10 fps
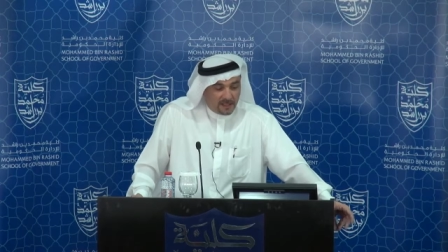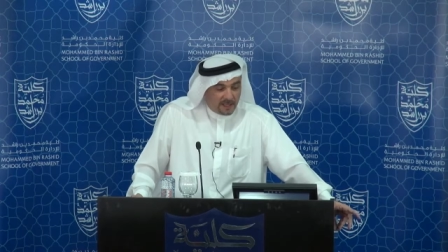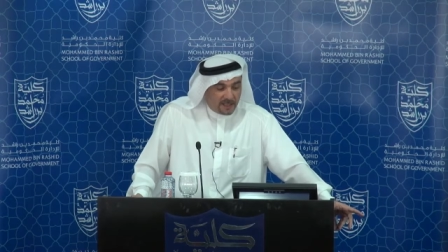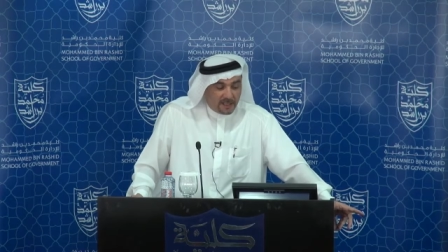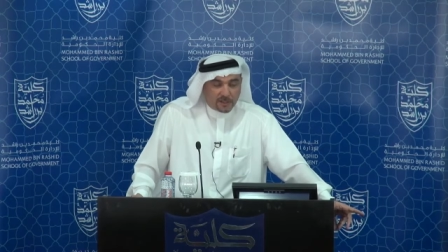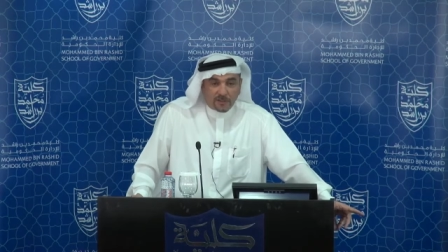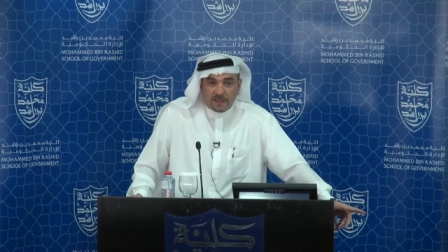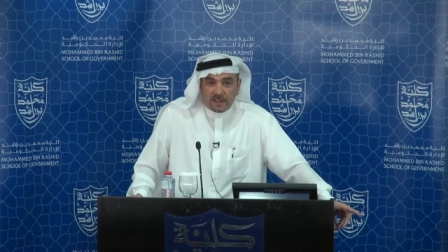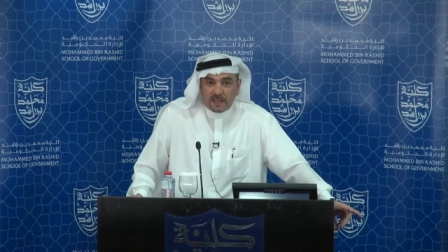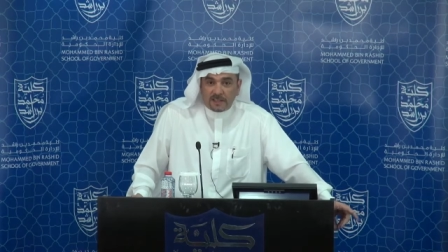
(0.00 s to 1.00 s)
Uh, each of
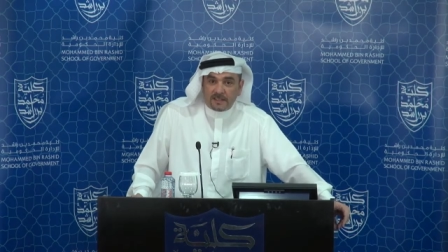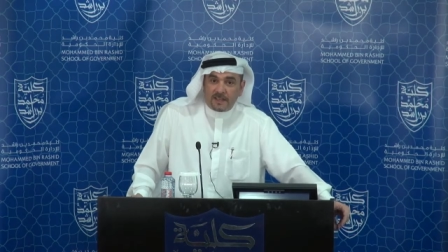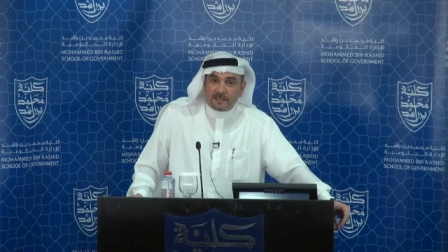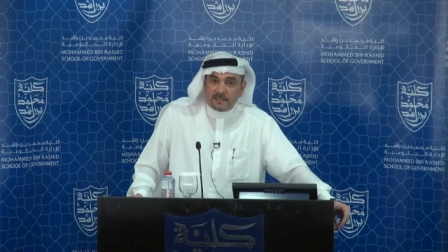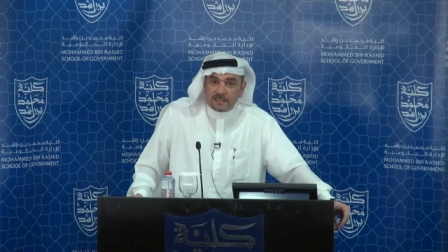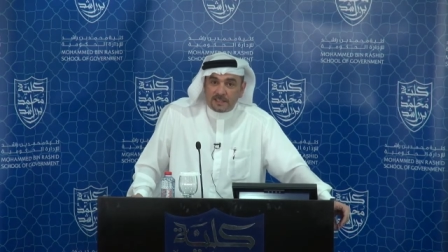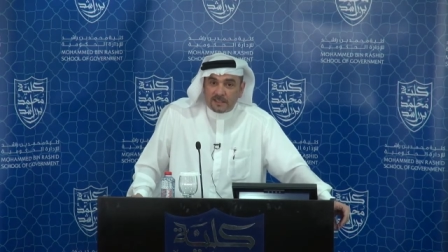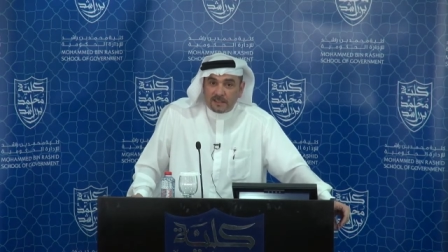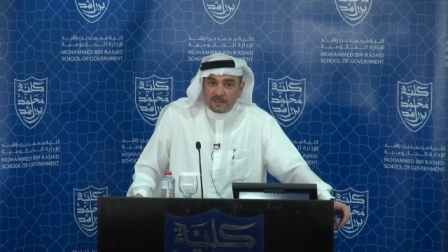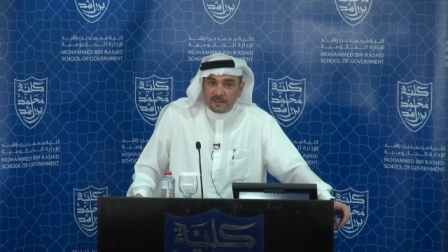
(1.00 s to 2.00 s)
the titles
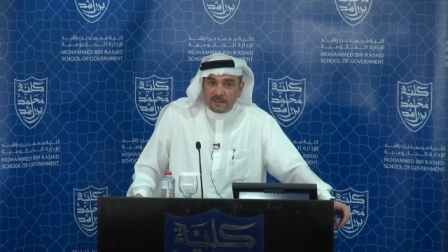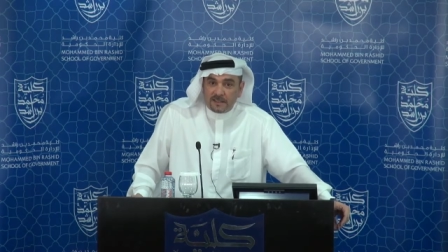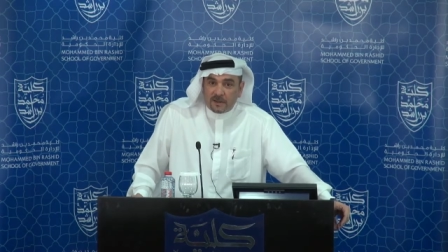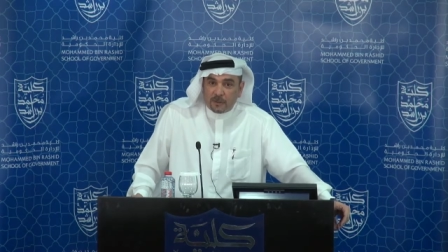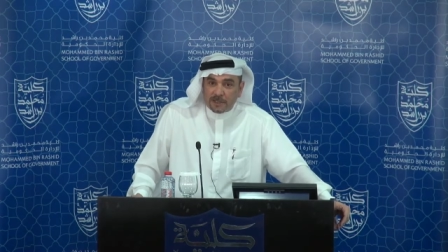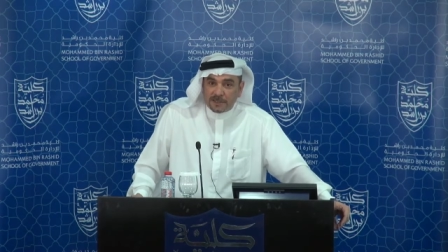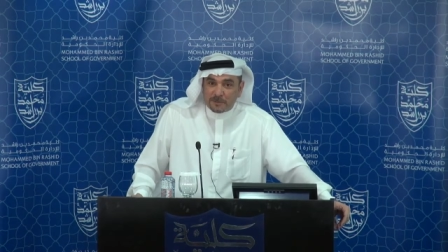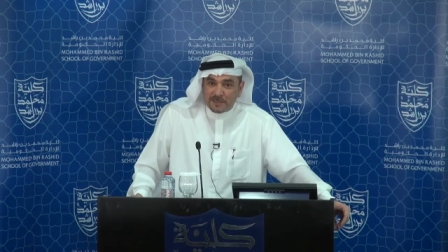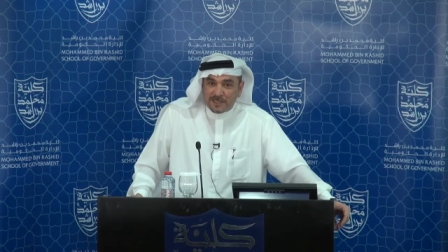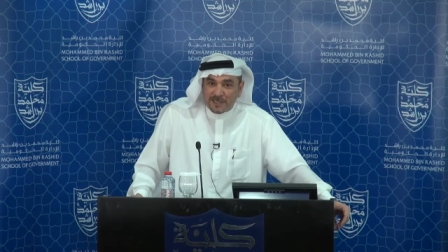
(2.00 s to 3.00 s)
here requires a
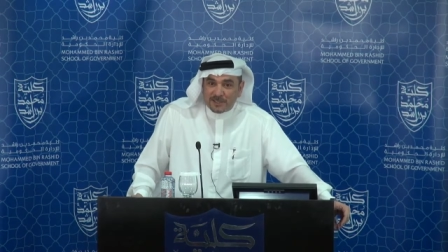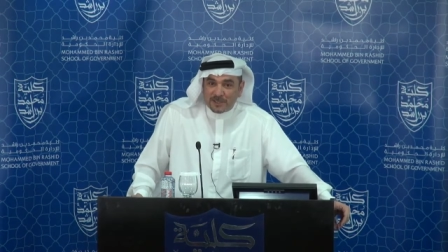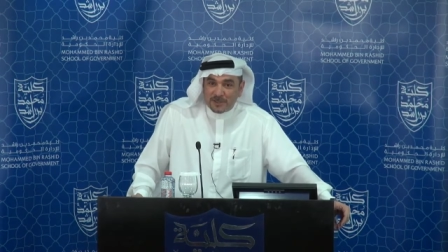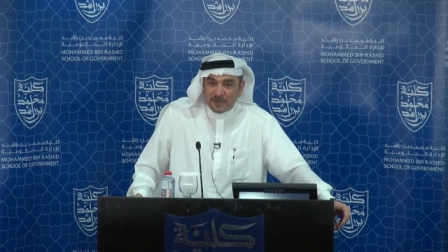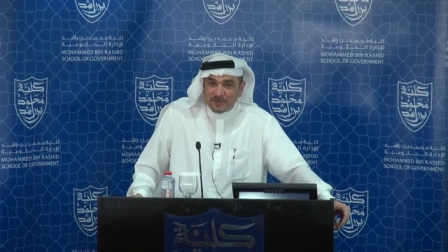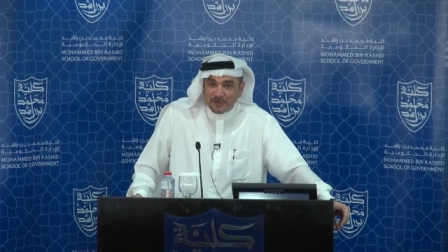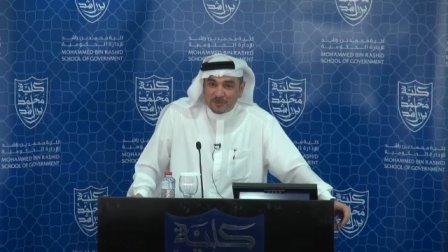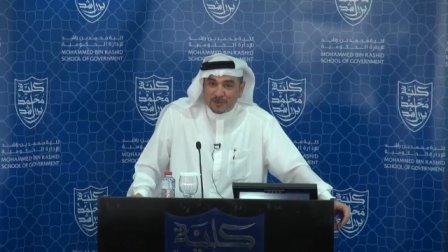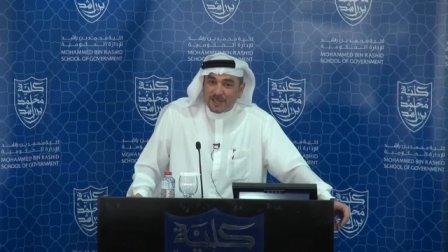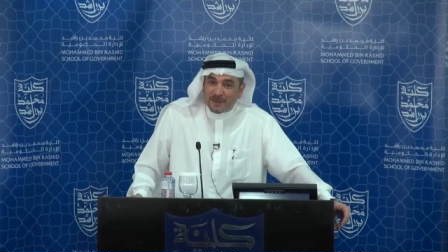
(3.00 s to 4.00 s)
presentation on its
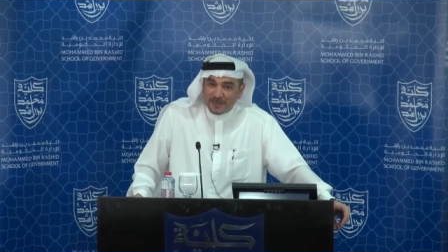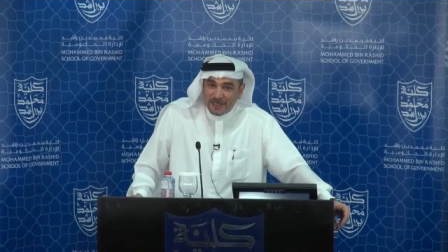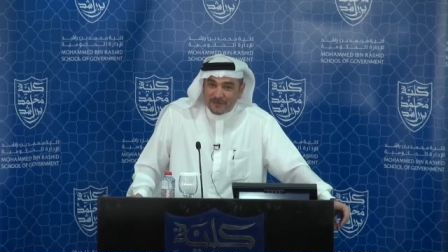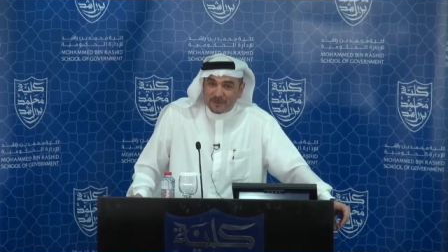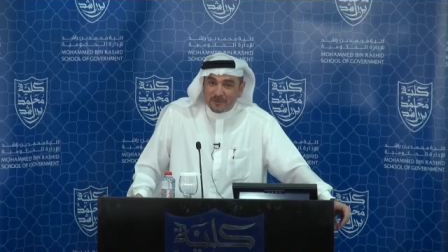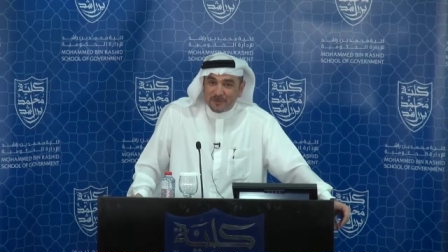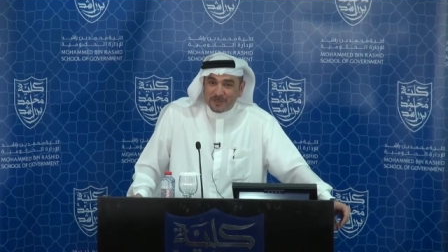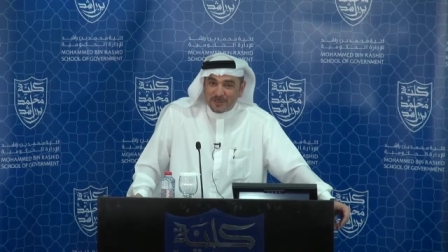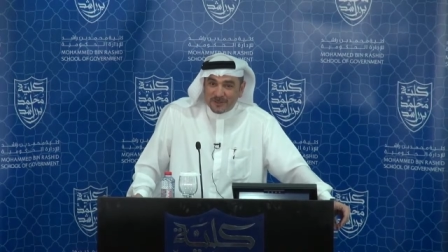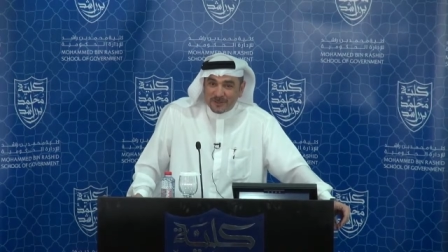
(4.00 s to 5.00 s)
own, but I will leave him to do
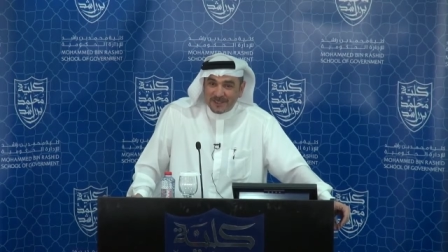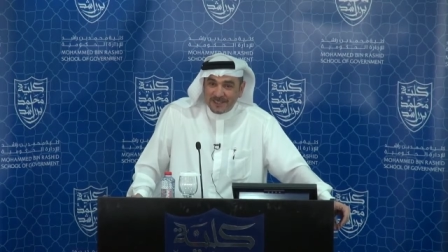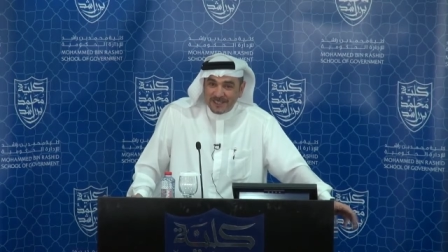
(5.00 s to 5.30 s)
his own,